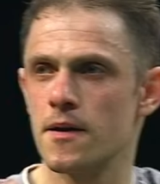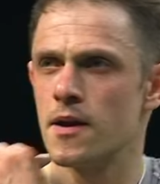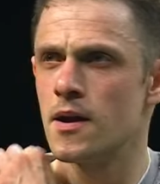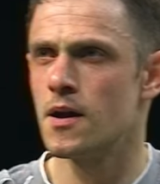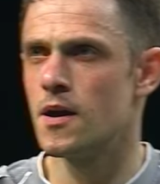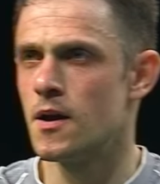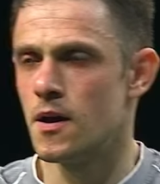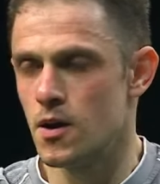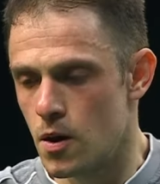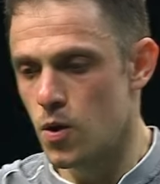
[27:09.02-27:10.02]
once again.
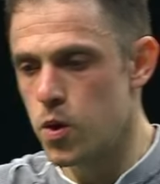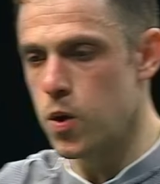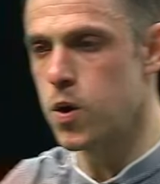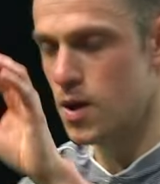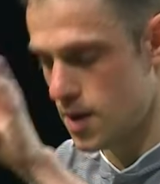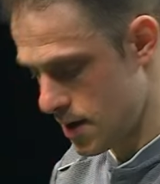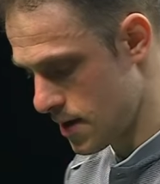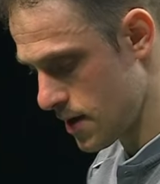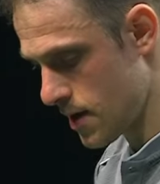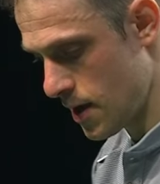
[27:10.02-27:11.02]
Quadri Aruna surprising
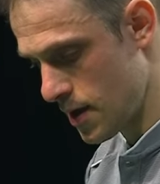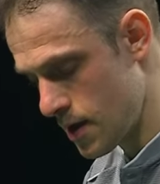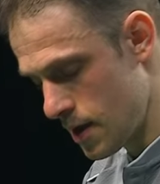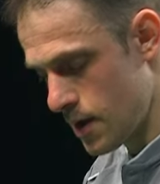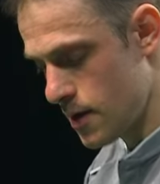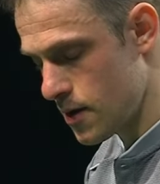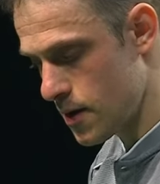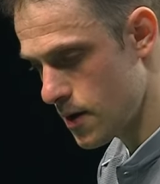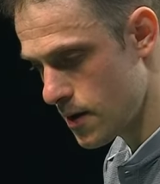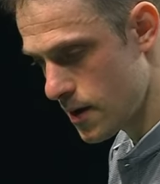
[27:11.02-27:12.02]
long to the backhand.
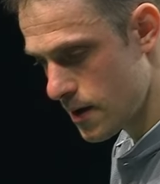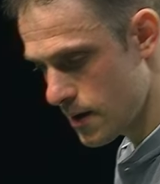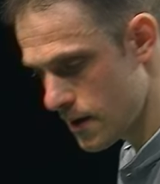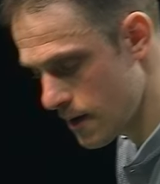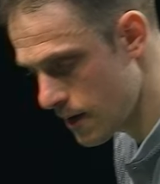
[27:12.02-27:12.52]
The winner of